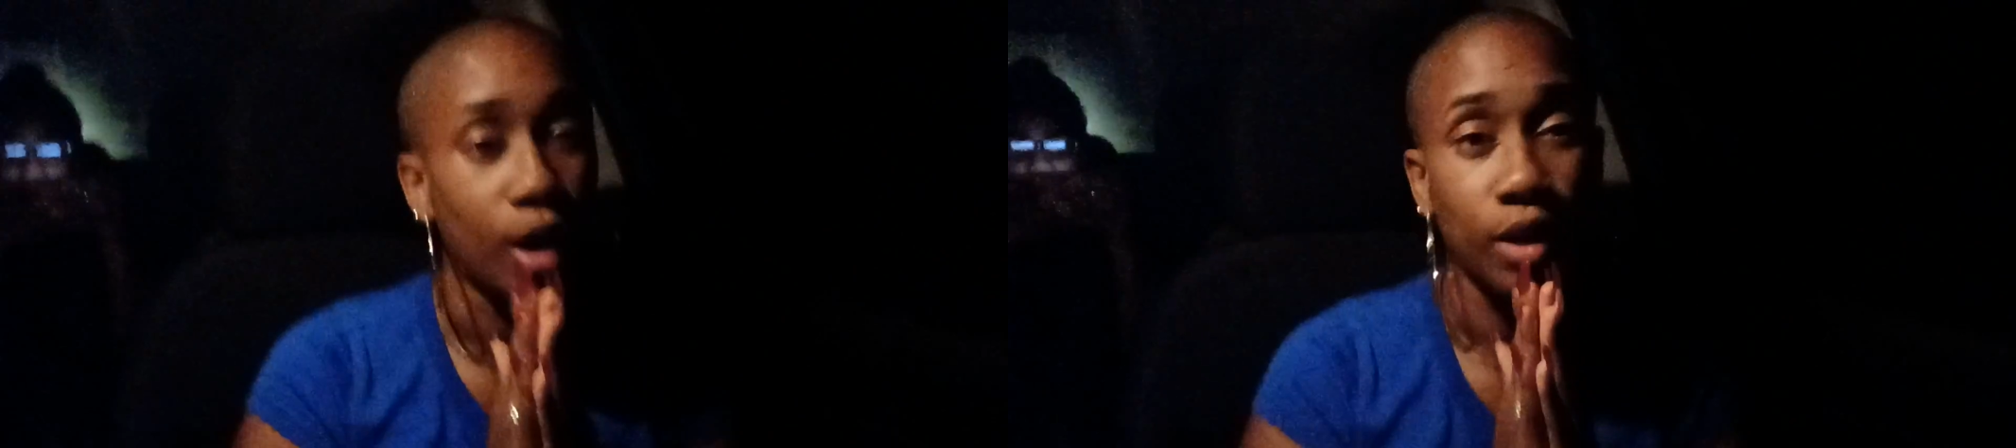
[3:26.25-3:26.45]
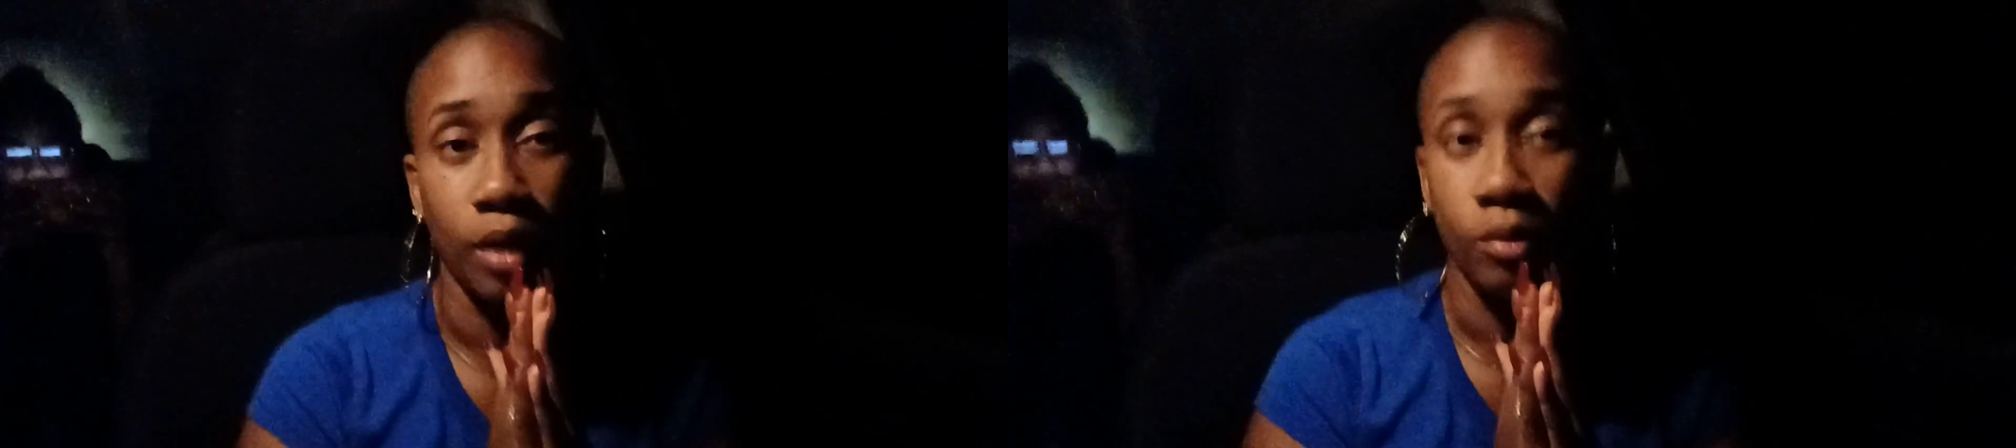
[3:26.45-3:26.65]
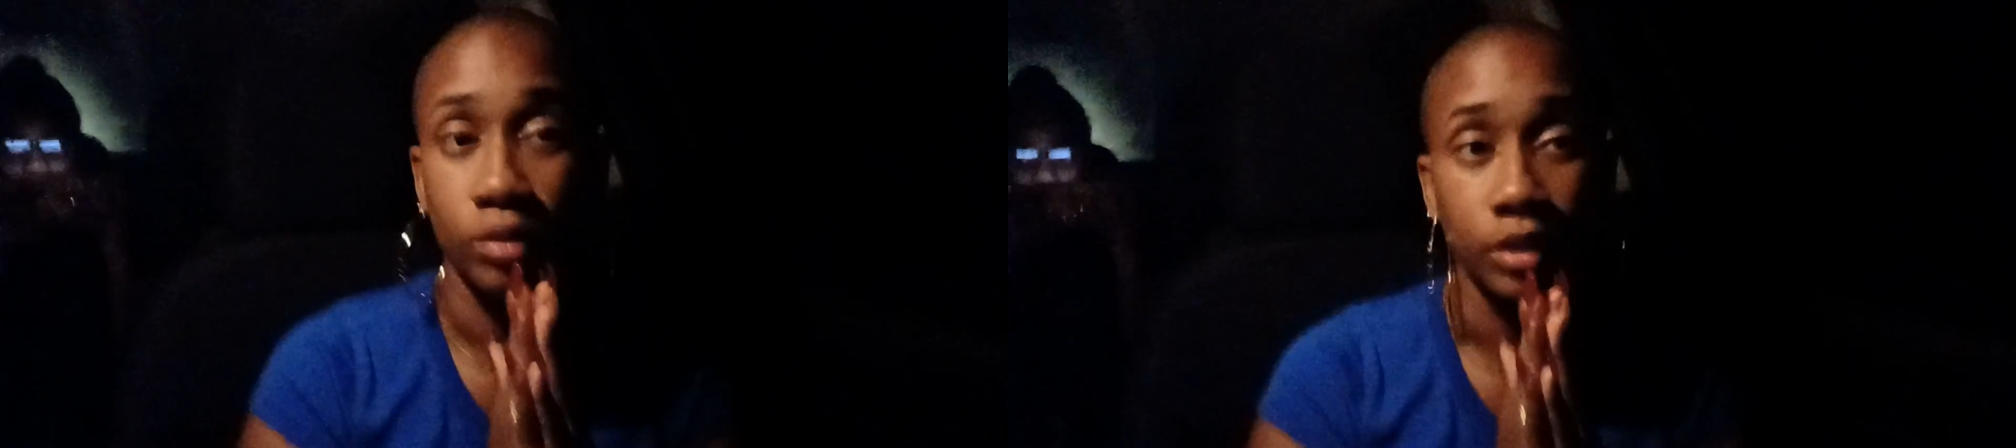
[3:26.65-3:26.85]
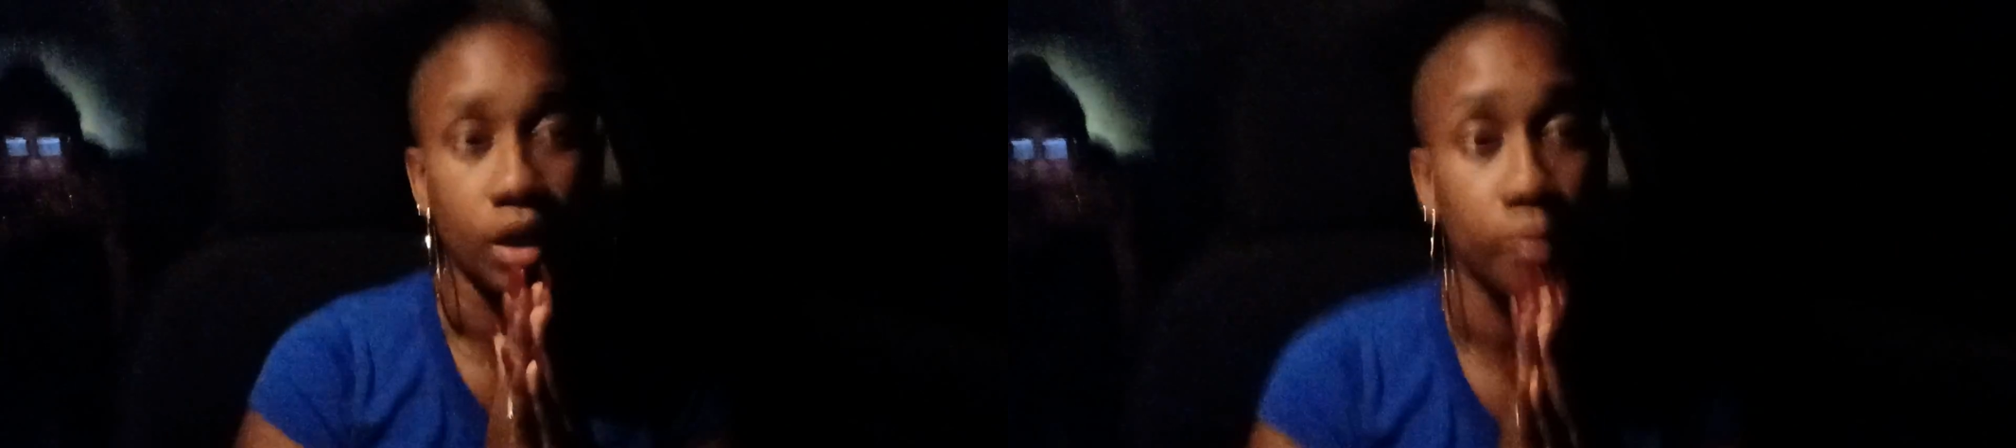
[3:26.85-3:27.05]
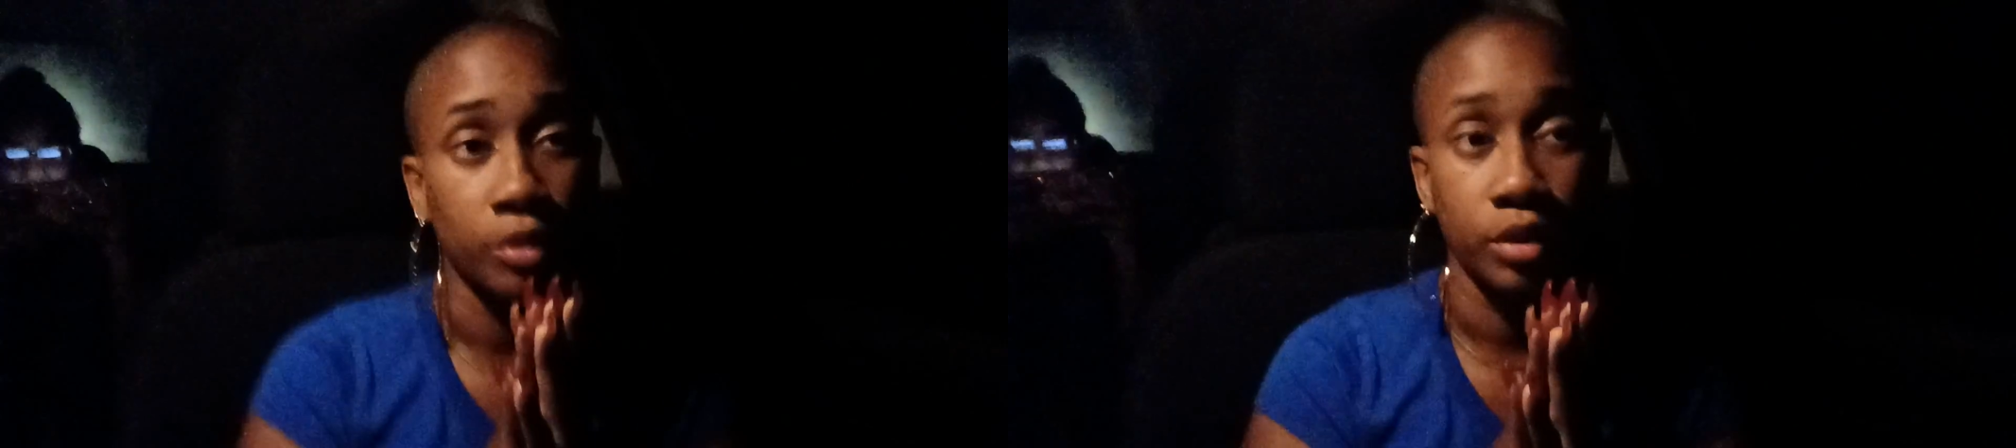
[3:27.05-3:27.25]
all I wanted to
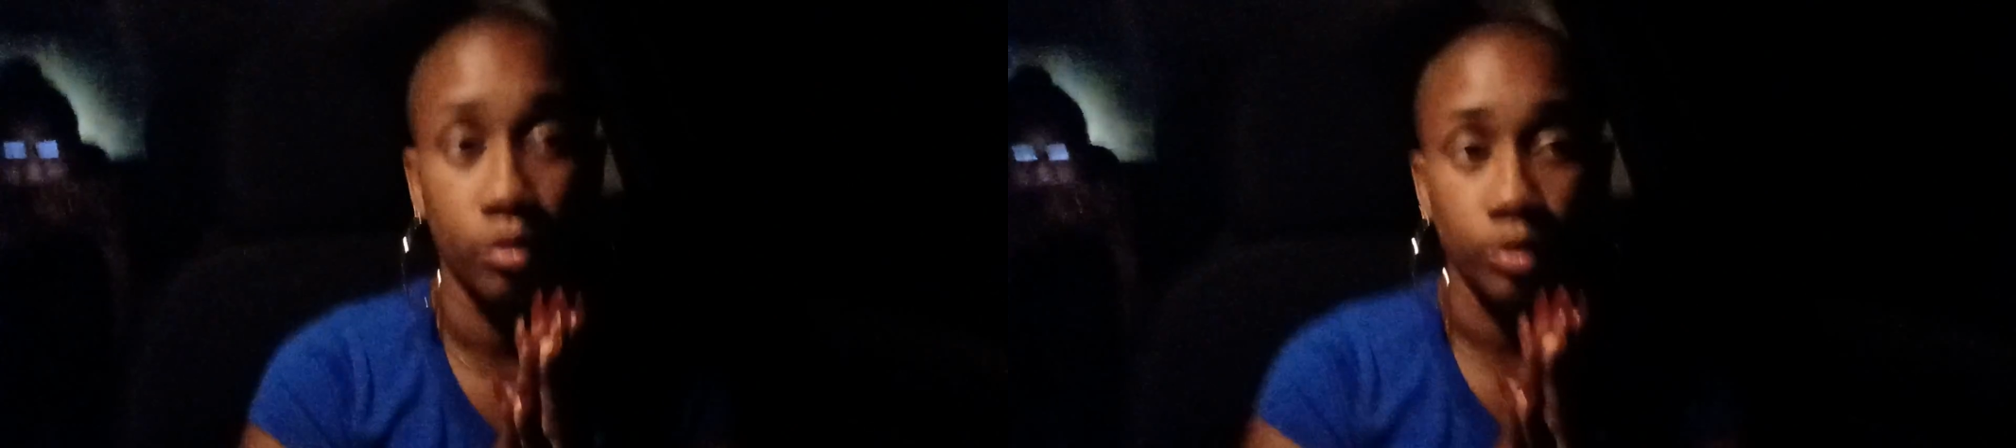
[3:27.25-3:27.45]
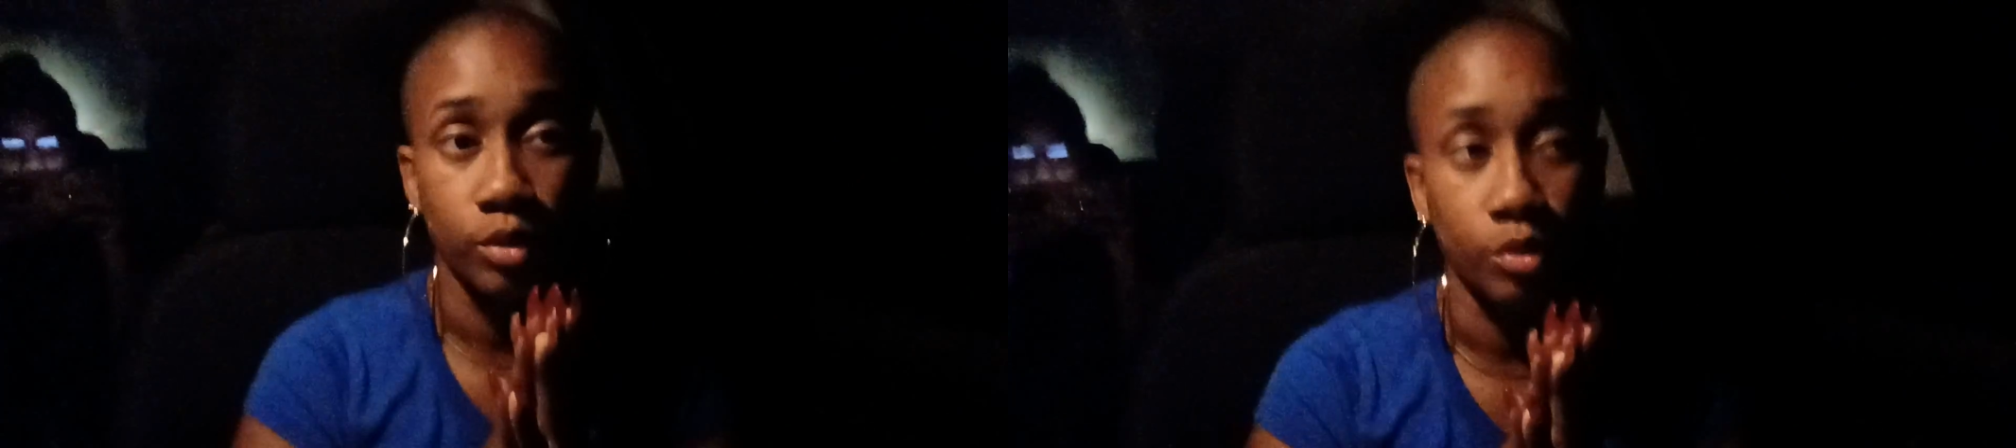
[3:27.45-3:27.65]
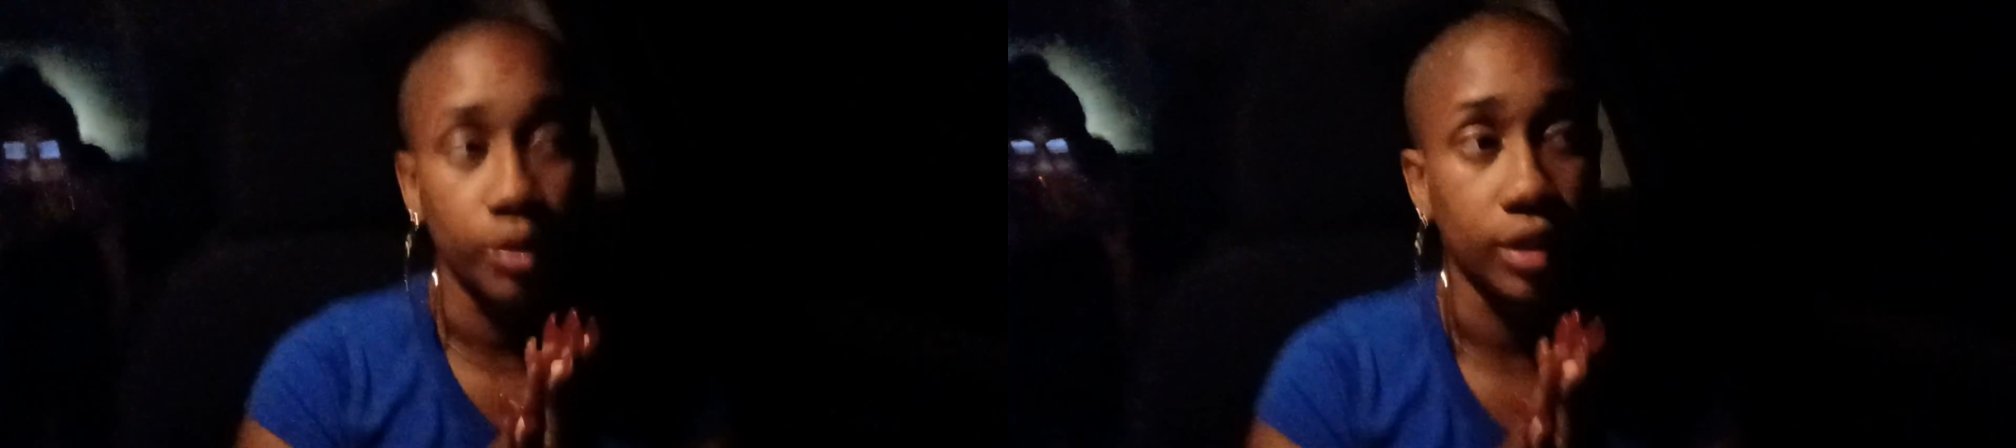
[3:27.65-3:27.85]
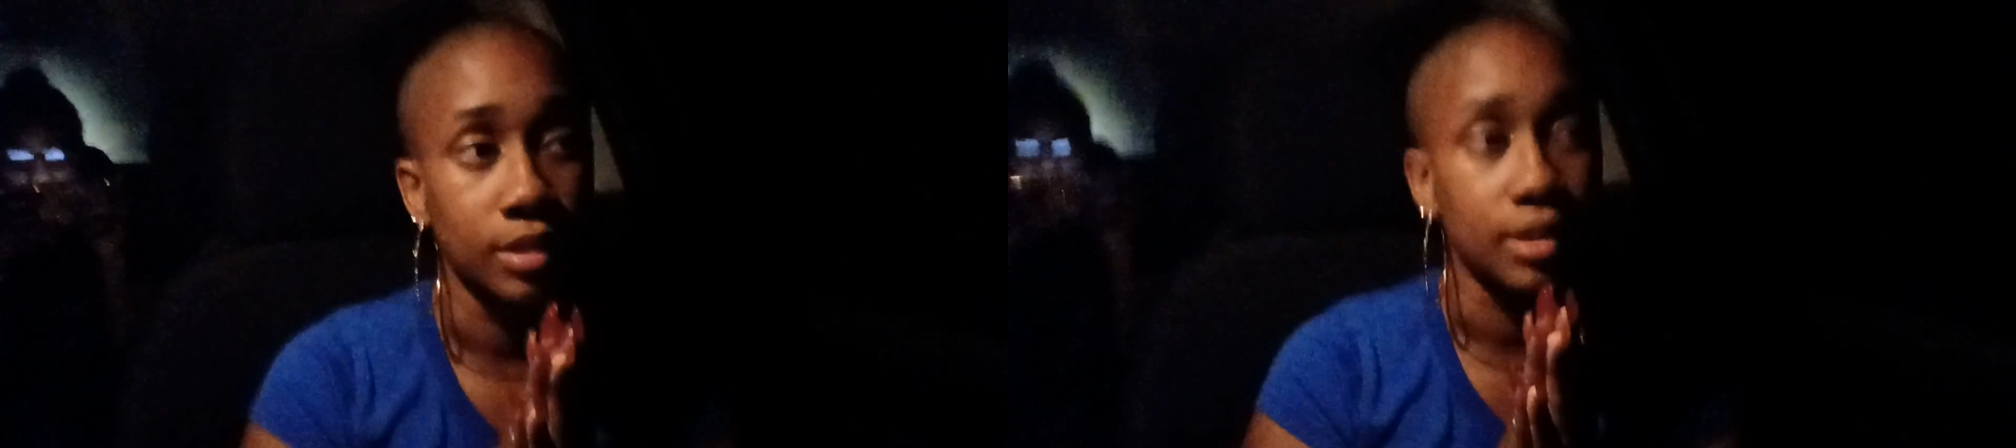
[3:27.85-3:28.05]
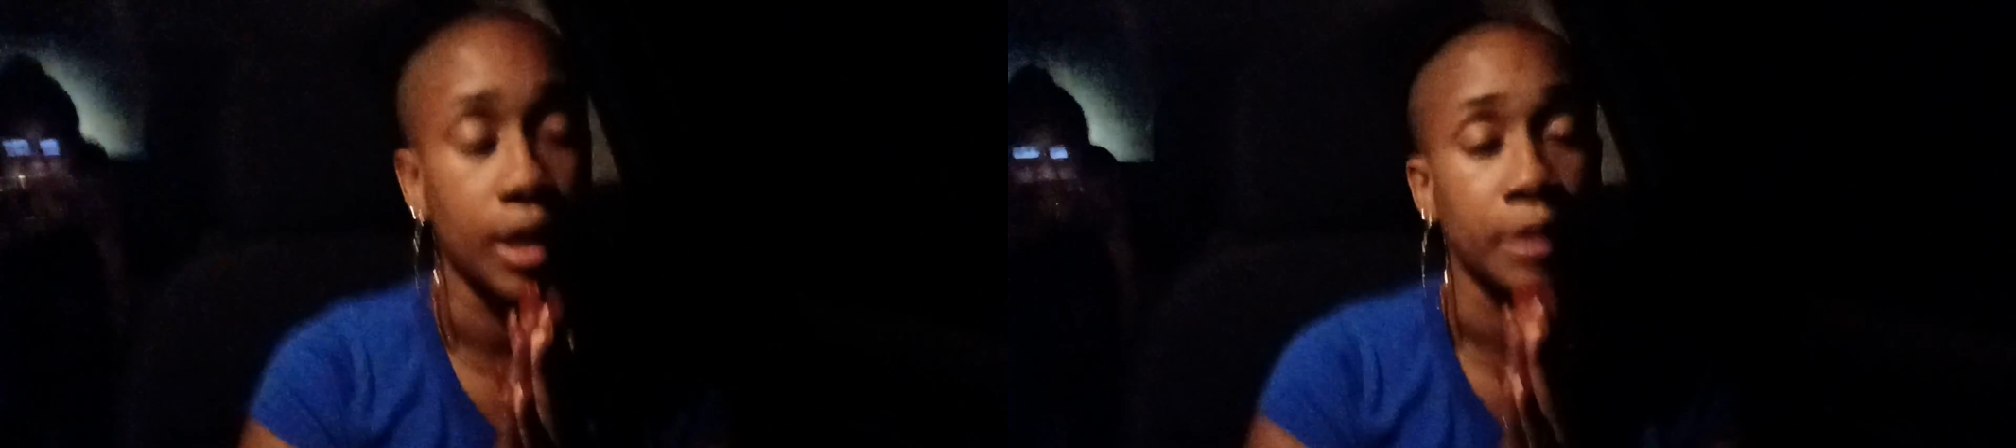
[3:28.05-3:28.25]
come on here real quick
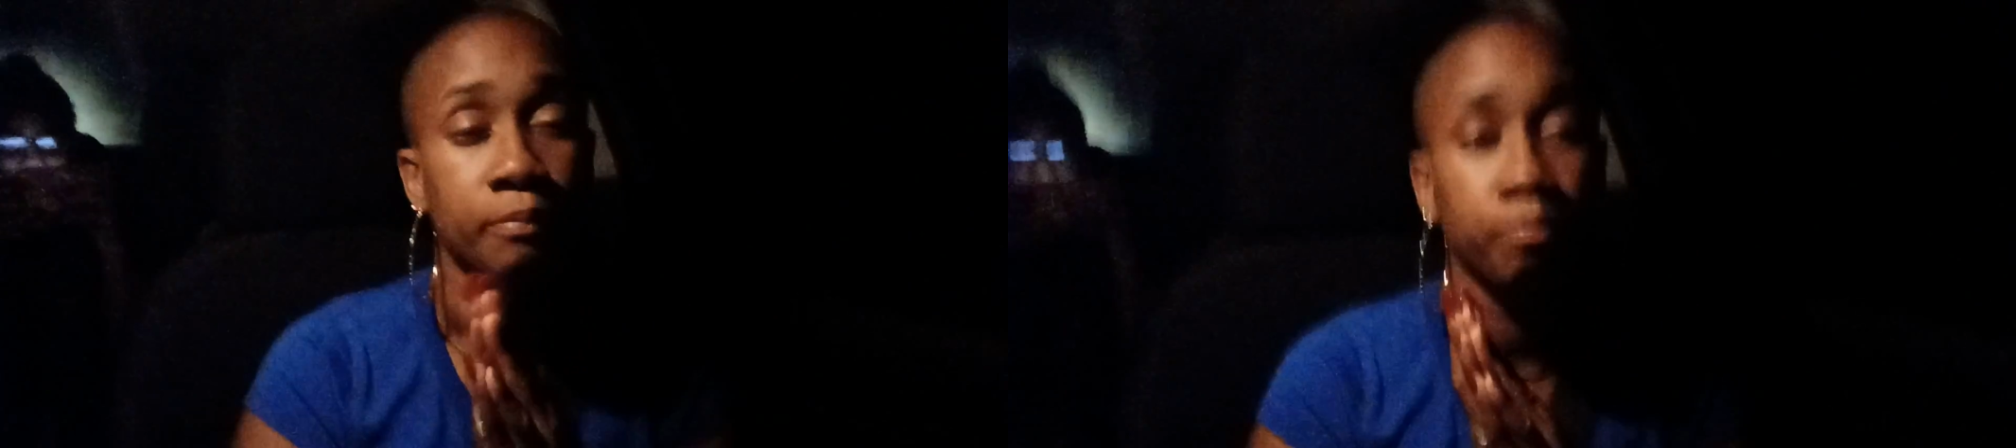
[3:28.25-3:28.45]
and say.